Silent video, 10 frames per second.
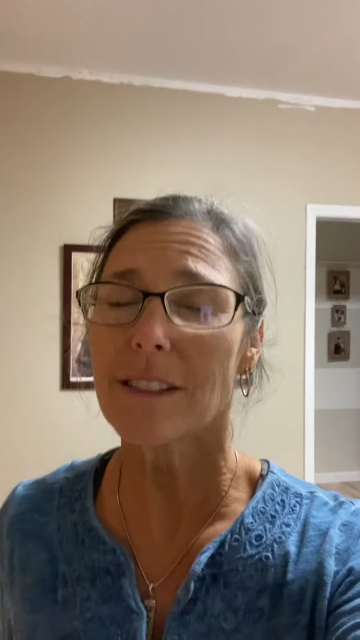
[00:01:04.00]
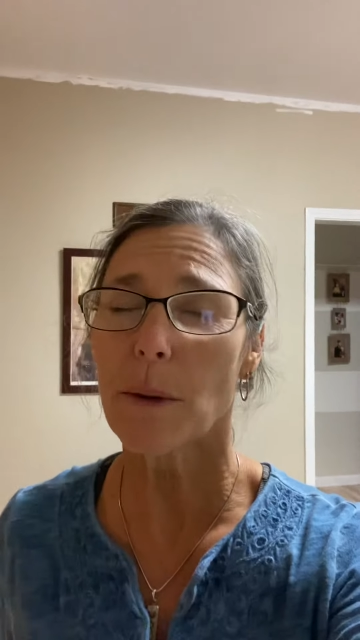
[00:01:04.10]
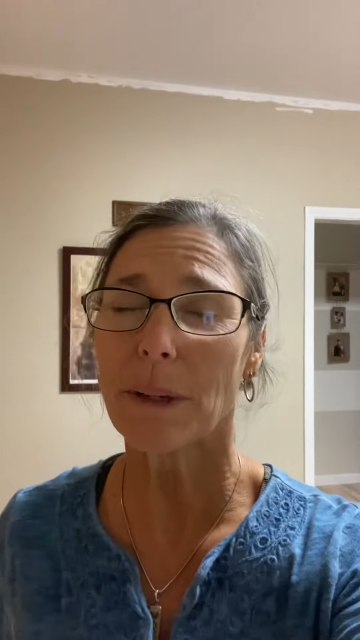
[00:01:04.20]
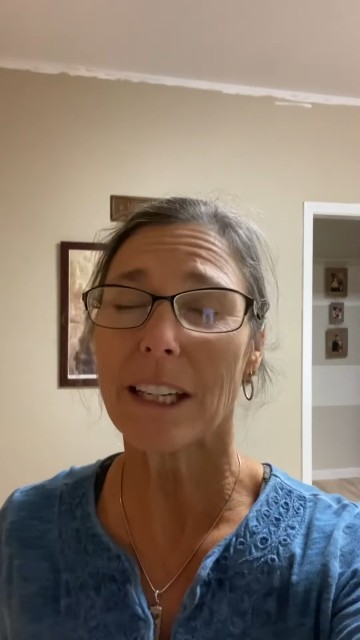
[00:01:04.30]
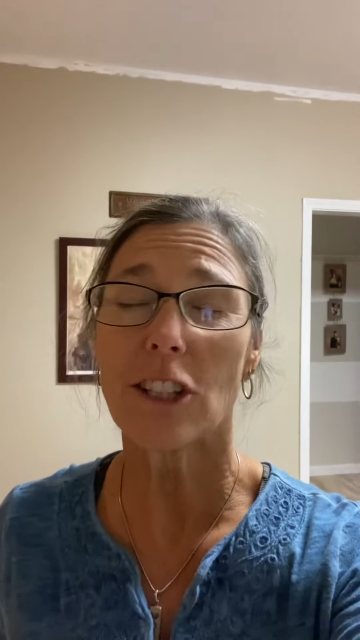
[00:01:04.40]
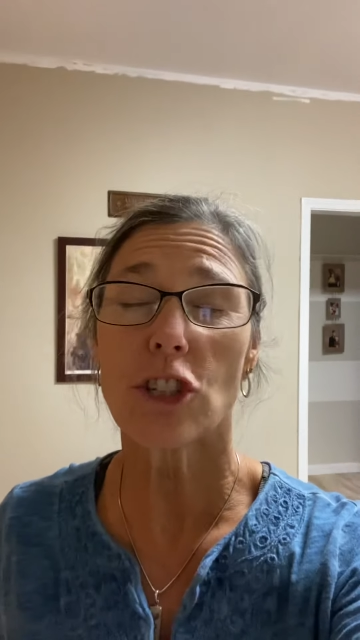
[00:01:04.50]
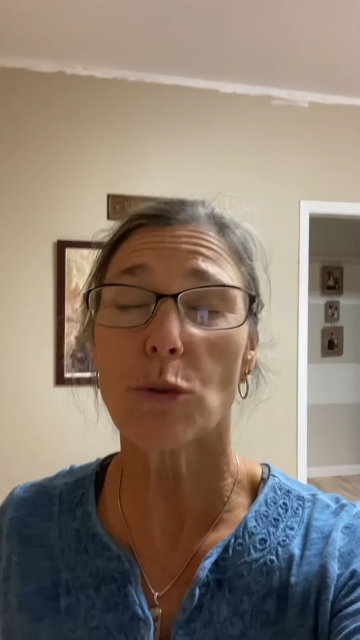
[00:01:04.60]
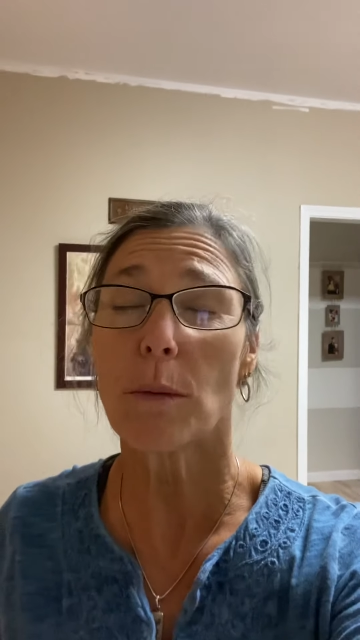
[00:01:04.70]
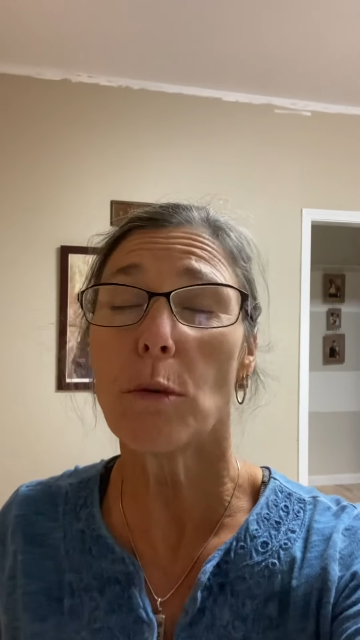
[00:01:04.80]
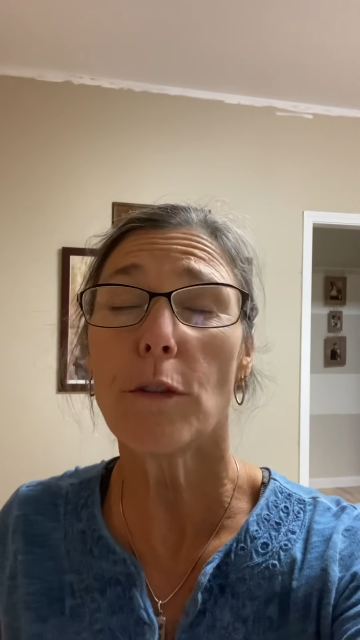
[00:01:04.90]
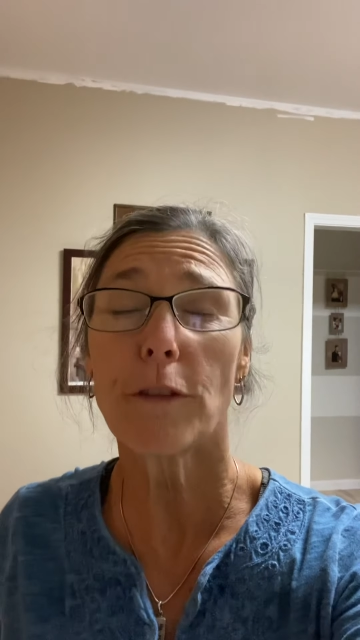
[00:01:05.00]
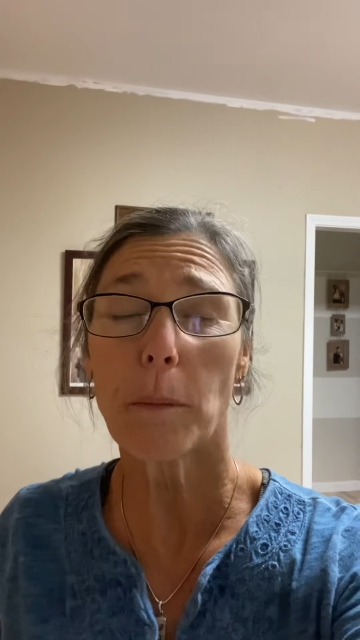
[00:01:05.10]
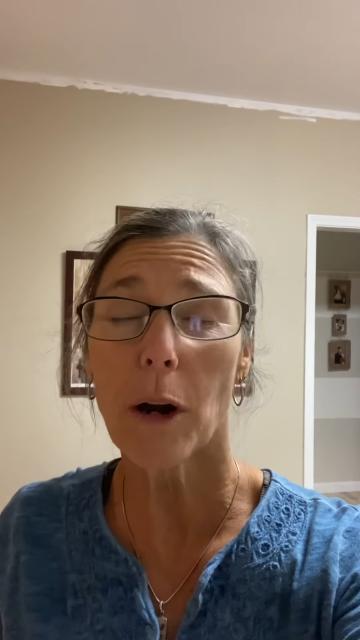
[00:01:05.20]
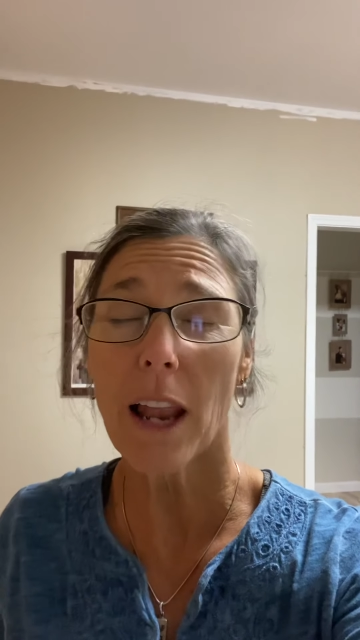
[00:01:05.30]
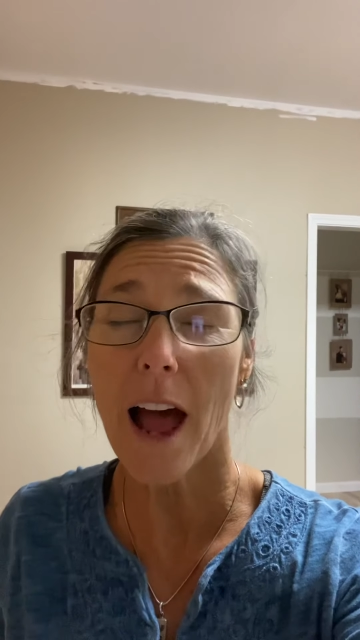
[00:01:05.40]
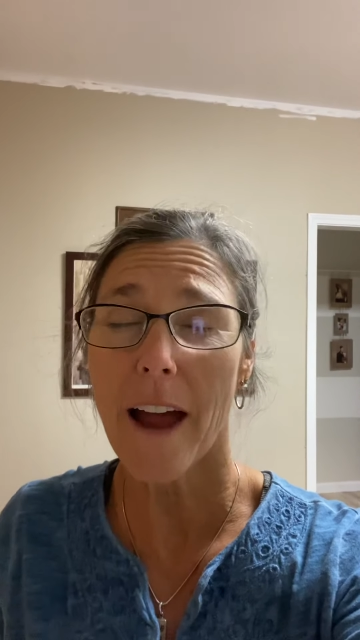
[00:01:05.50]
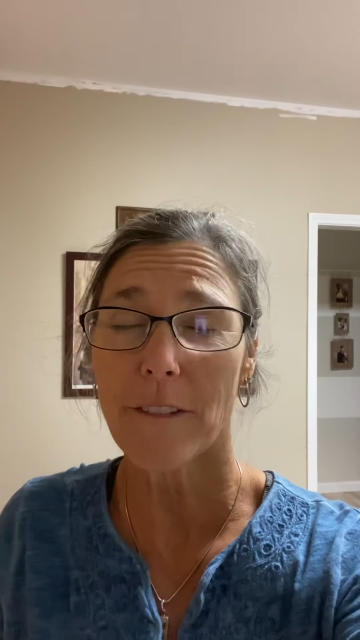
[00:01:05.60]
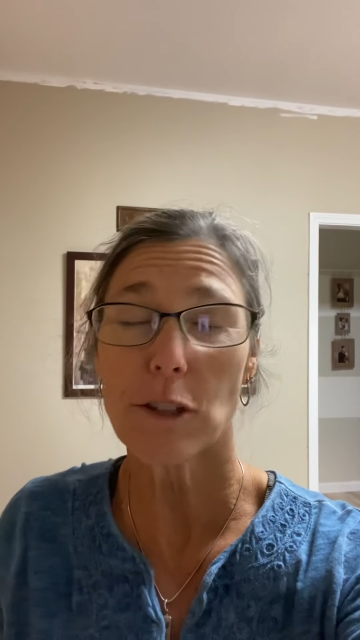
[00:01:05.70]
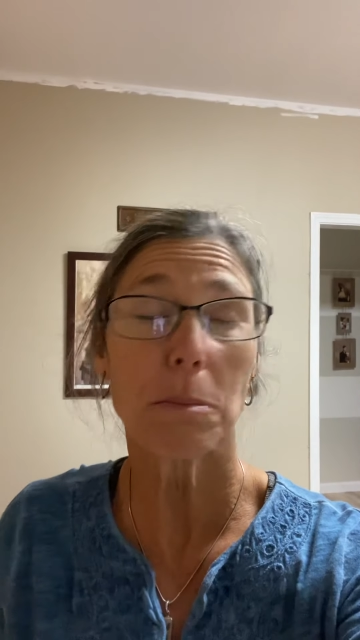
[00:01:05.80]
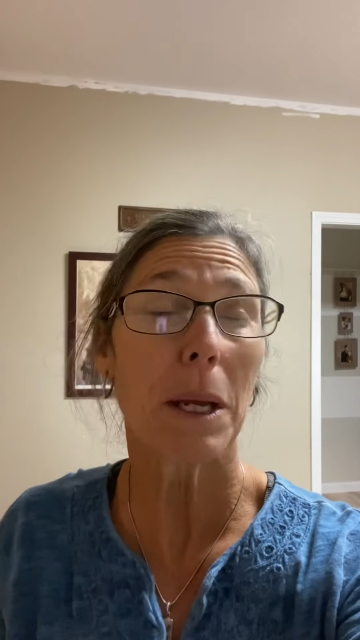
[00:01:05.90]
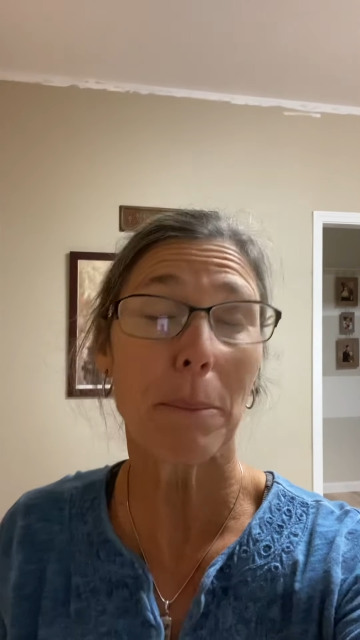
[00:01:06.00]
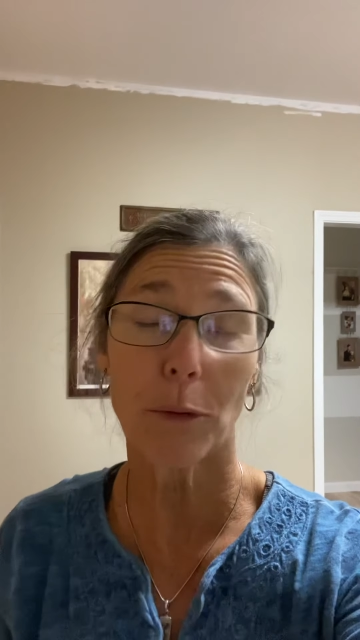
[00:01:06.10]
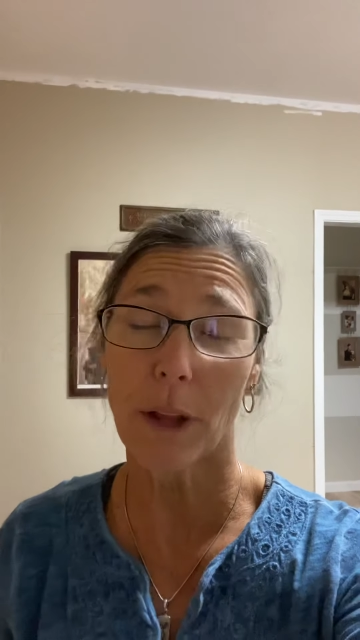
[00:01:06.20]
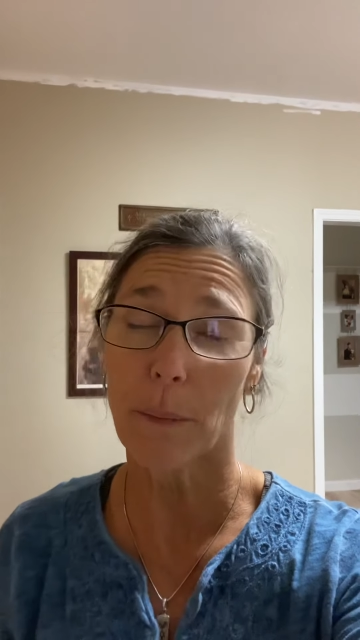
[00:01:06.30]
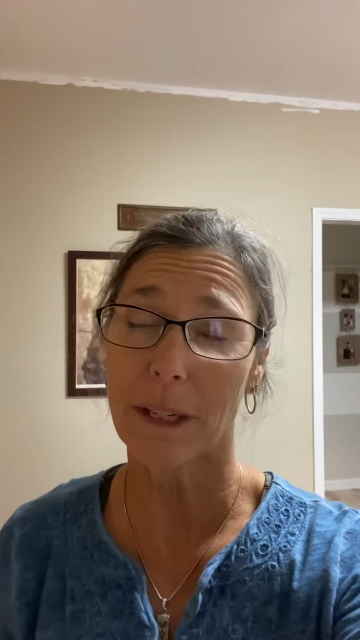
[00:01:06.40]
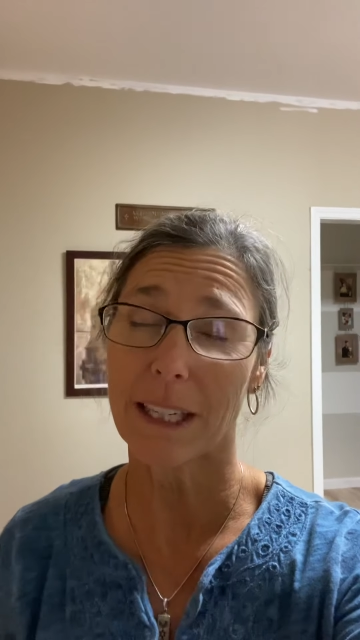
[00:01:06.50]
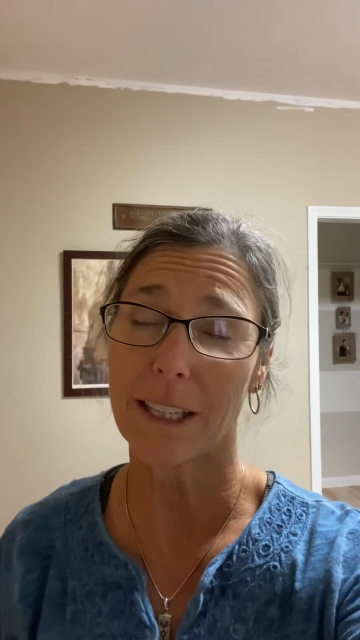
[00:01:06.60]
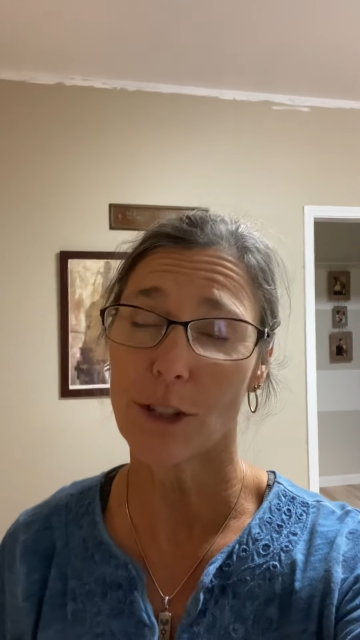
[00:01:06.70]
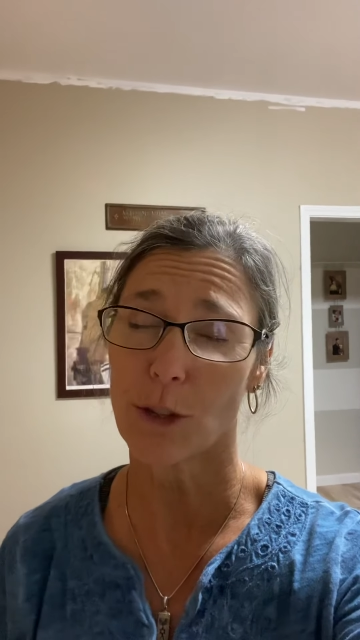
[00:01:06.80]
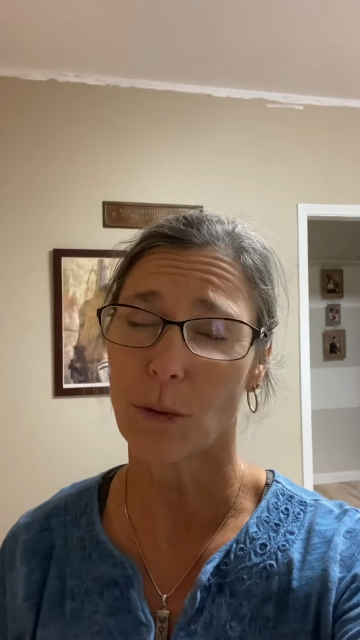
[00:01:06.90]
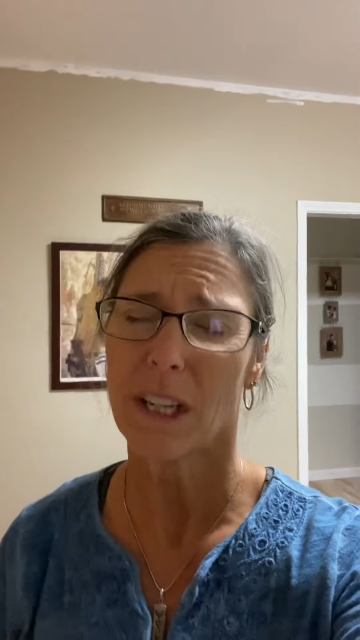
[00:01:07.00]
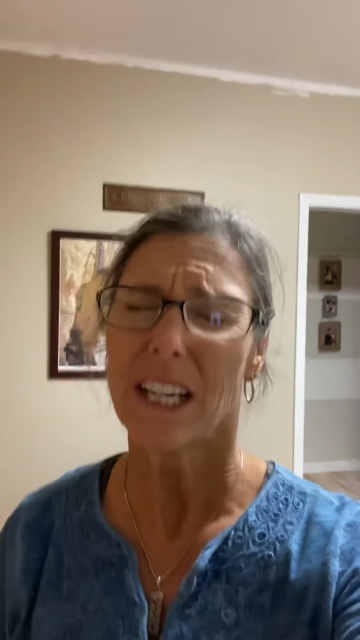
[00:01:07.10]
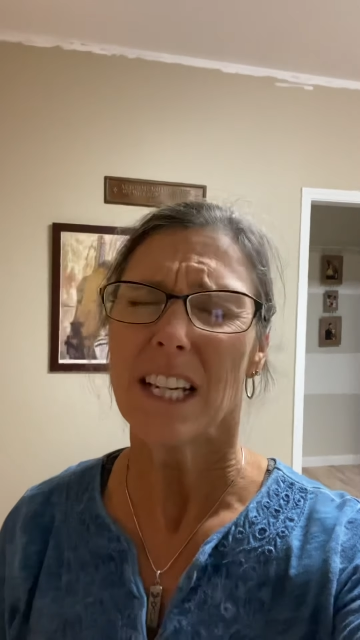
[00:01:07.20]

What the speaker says: that we need to just remove from our lives, people that we need to